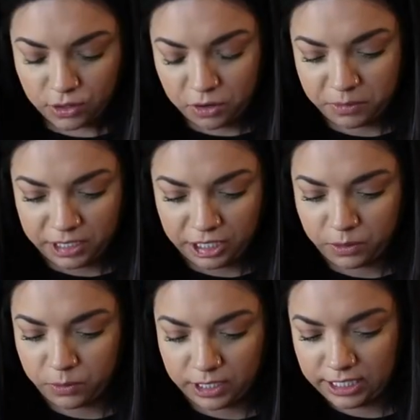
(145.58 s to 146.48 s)
So normally
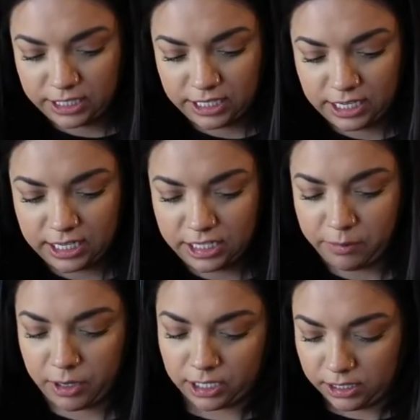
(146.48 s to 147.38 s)
you would de-seed and
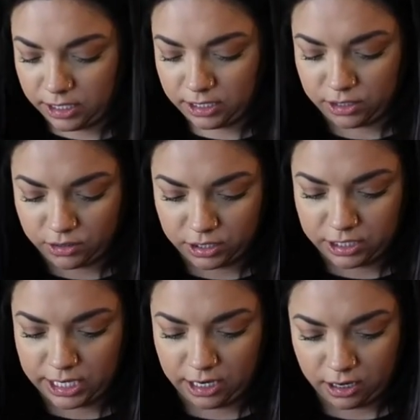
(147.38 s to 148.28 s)
depot these, so
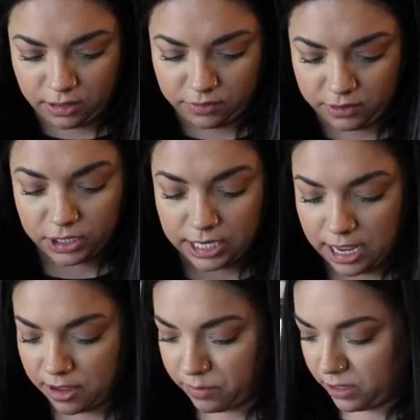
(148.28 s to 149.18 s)
just take off
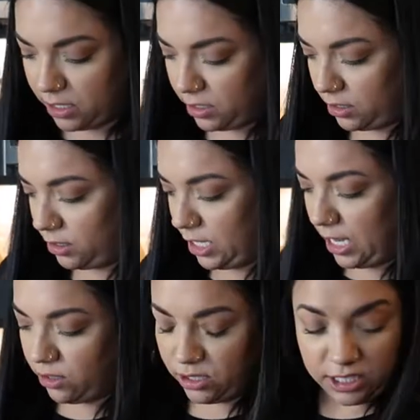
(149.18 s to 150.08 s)
stem and then
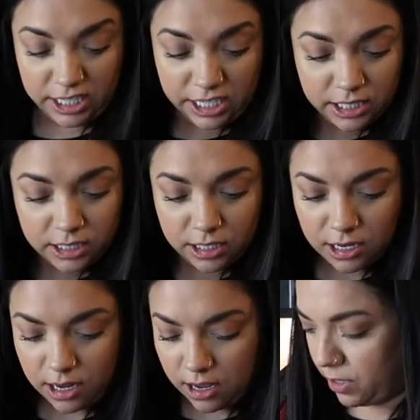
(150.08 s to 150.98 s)
take out the seeds.
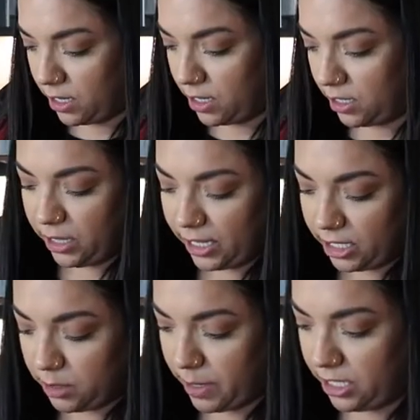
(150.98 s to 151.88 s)
But I like
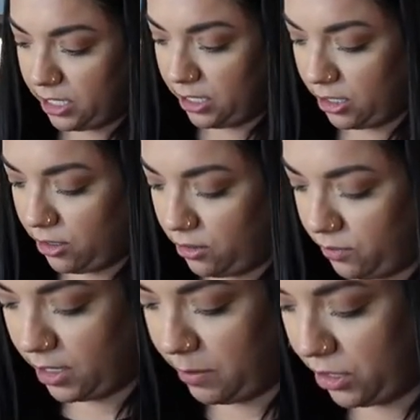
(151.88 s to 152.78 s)
it spicy, so
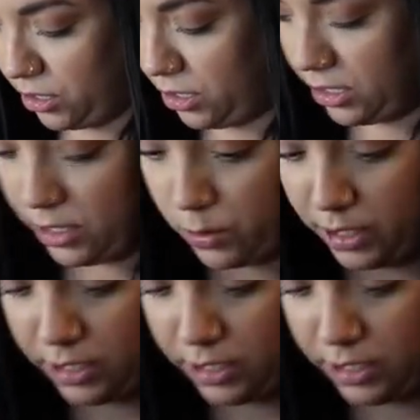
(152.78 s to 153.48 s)
I'm actually just going